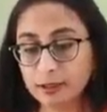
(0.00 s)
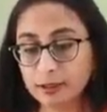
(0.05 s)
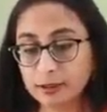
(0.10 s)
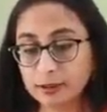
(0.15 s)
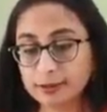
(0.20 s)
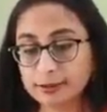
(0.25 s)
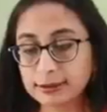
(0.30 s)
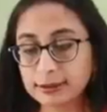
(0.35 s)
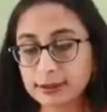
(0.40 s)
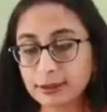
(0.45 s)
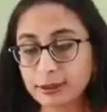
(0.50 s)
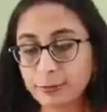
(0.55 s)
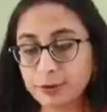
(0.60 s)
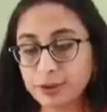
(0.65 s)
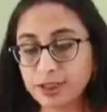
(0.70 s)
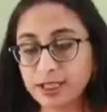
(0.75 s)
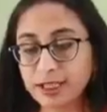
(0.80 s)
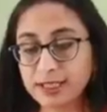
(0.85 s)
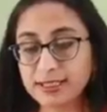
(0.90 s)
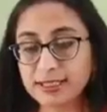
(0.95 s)

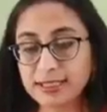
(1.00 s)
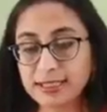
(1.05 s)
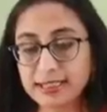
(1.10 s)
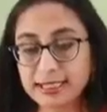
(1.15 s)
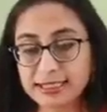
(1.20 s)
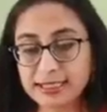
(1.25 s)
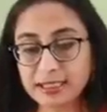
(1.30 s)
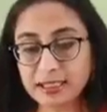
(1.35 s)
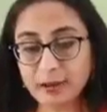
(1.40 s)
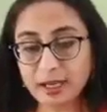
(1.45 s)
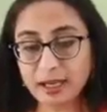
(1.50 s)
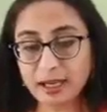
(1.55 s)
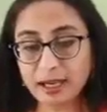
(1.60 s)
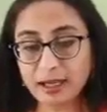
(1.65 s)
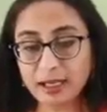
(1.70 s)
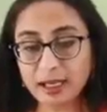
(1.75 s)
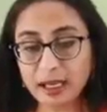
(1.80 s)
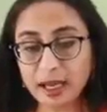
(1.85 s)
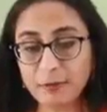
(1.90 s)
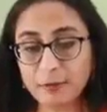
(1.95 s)
suppose there is a
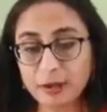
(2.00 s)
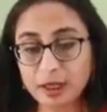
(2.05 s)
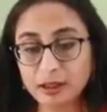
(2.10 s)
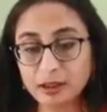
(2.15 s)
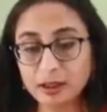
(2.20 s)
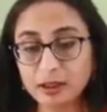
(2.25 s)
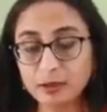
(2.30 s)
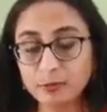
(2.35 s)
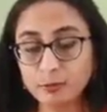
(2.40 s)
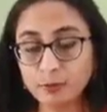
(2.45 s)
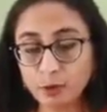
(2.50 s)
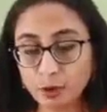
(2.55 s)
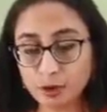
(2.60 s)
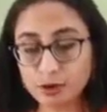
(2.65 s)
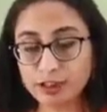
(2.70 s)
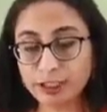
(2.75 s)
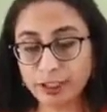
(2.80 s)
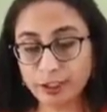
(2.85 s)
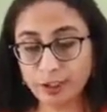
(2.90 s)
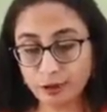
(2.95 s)
dissimilarity among the
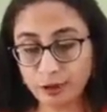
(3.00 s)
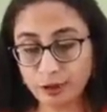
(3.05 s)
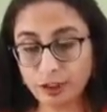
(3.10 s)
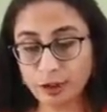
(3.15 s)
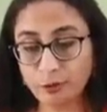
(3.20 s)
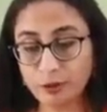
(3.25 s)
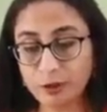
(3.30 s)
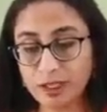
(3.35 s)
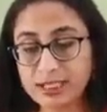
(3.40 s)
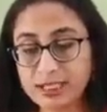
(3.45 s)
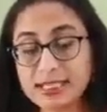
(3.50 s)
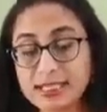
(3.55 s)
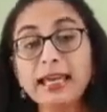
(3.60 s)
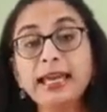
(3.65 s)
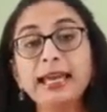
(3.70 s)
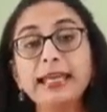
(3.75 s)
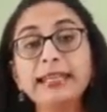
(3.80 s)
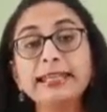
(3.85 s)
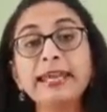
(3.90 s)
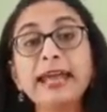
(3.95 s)
monozygotic
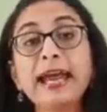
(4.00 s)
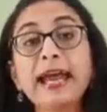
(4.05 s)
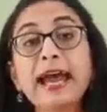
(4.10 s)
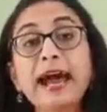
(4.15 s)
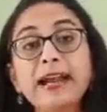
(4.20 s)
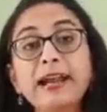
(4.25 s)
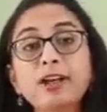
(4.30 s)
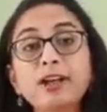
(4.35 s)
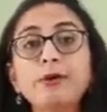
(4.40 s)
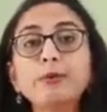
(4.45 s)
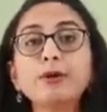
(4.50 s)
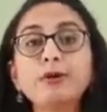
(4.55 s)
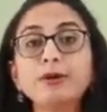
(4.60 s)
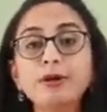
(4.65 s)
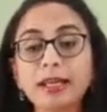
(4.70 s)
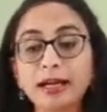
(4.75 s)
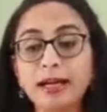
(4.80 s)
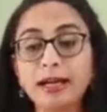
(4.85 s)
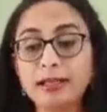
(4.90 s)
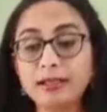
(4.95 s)
twins, they
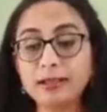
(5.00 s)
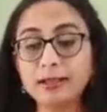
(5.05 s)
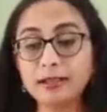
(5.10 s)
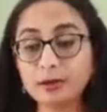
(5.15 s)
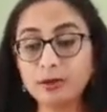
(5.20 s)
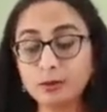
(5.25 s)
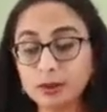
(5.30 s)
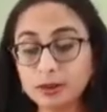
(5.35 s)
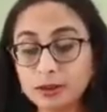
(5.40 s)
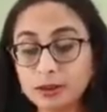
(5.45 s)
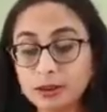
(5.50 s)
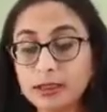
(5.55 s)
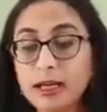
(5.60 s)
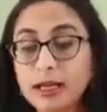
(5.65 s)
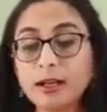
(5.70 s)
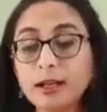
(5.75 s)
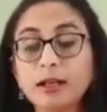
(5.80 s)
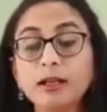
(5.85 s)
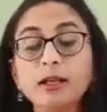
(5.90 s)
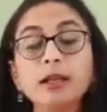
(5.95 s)
attribute that to the
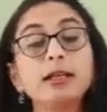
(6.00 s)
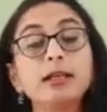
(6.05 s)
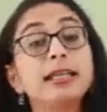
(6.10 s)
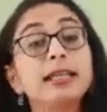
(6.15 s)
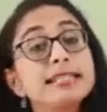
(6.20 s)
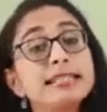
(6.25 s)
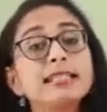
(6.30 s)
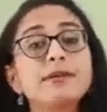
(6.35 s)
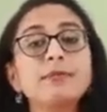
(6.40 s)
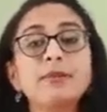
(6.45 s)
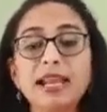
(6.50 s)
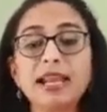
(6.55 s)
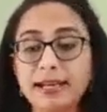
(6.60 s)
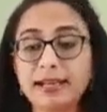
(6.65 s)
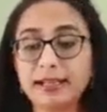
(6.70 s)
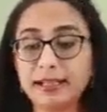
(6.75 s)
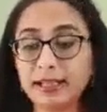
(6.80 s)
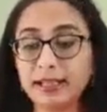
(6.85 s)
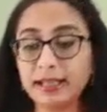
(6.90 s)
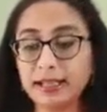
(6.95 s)

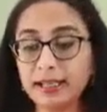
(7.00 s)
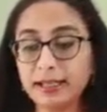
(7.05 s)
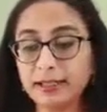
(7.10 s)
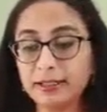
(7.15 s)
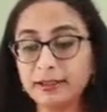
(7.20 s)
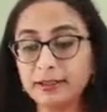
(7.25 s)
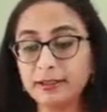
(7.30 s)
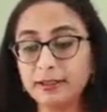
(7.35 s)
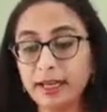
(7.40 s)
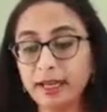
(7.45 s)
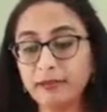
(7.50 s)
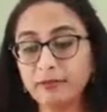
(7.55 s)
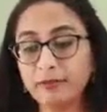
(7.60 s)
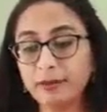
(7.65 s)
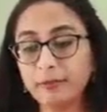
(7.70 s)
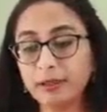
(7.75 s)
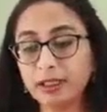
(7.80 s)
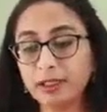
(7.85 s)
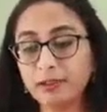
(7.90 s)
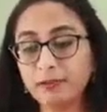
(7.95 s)
dissimilarity in the
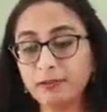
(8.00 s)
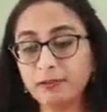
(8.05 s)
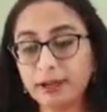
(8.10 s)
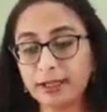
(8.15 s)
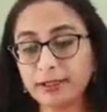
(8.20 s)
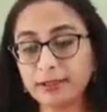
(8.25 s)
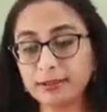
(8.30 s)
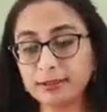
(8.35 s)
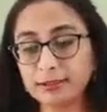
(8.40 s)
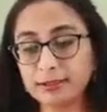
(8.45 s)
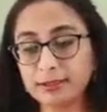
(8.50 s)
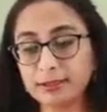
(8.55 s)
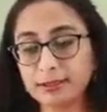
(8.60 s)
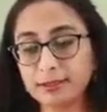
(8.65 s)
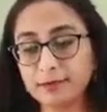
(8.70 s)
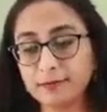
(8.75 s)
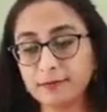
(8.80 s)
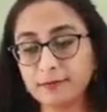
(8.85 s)
environmental factors.